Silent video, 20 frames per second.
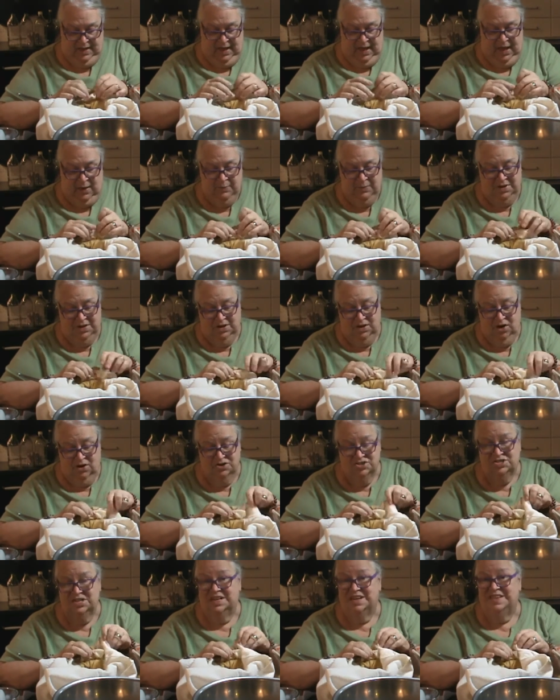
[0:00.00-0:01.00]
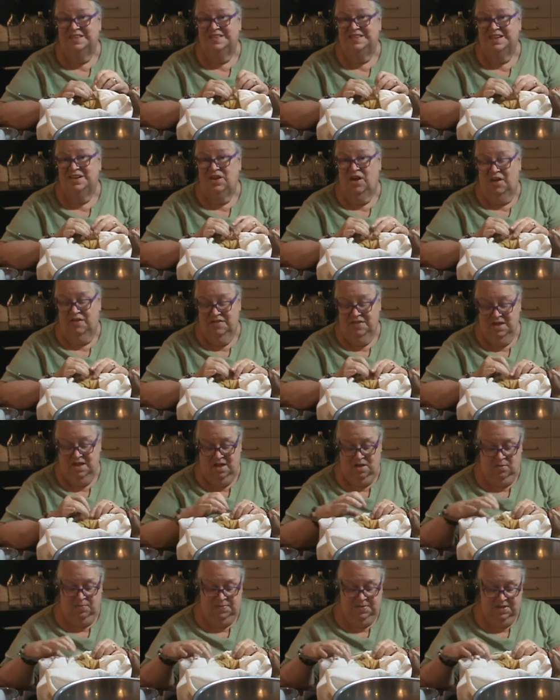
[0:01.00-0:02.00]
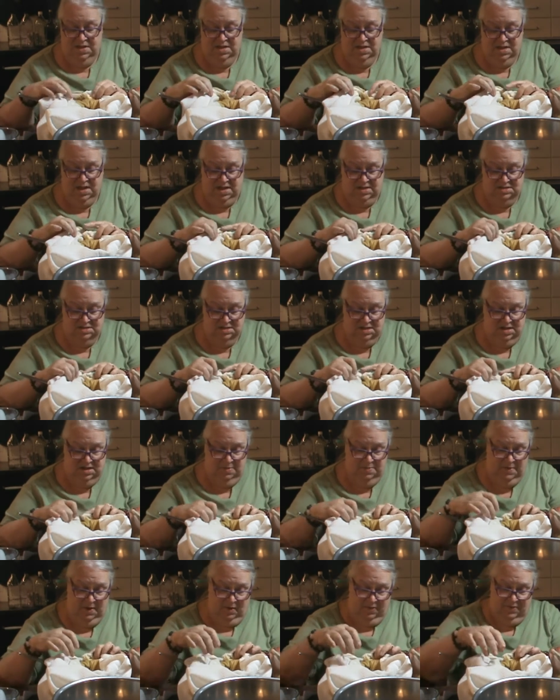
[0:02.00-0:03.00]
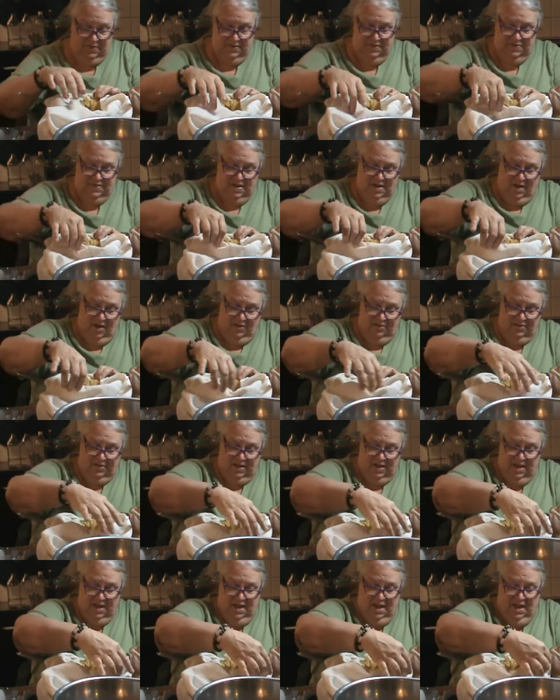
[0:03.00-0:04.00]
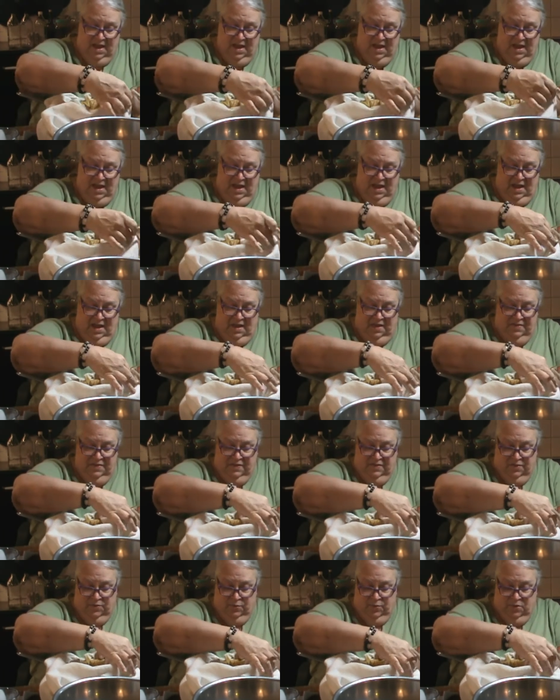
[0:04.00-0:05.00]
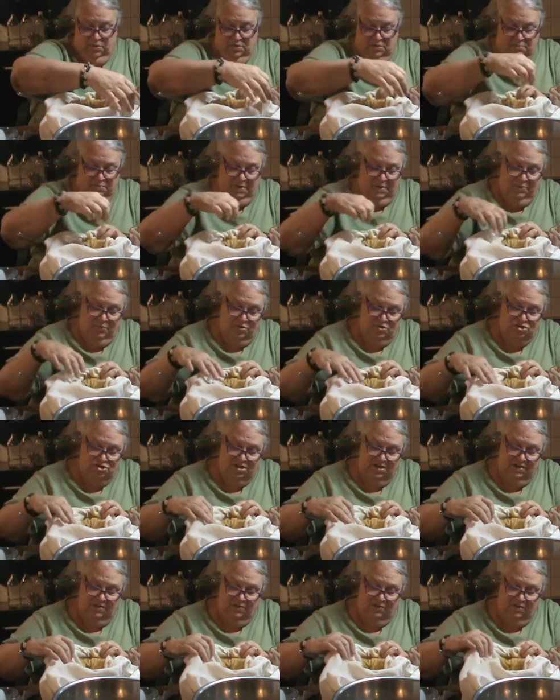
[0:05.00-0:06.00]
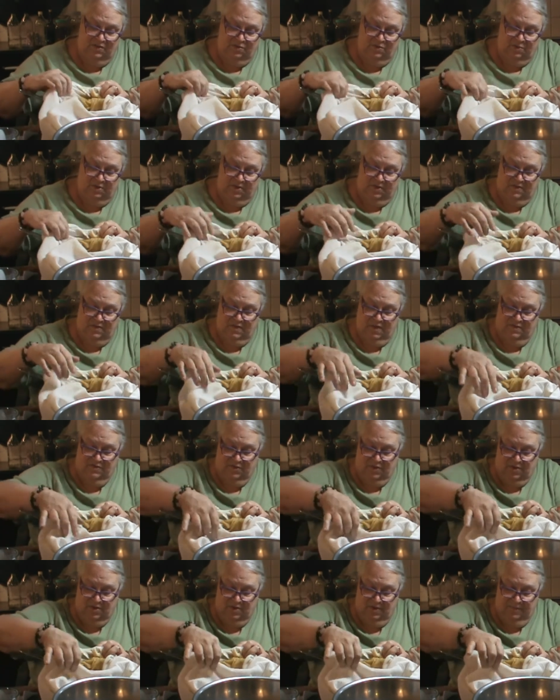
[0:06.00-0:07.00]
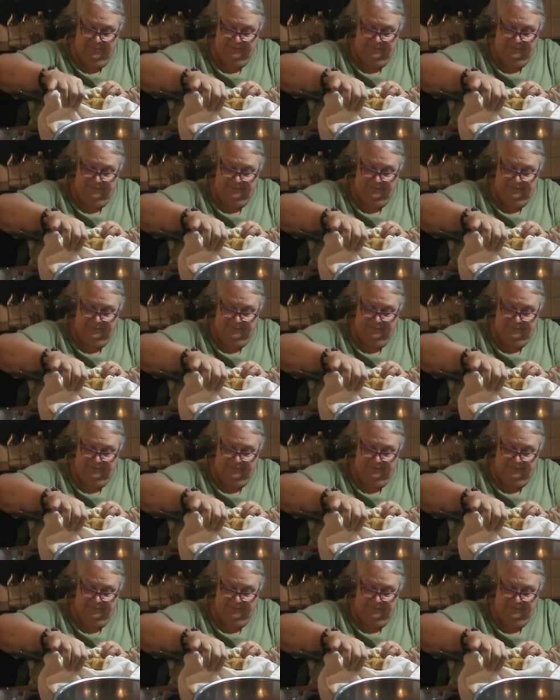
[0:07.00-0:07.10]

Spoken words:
I mean, our chickens need all the help they can get to keep healthy, stay healthy in this world. My poor chickens just really suffered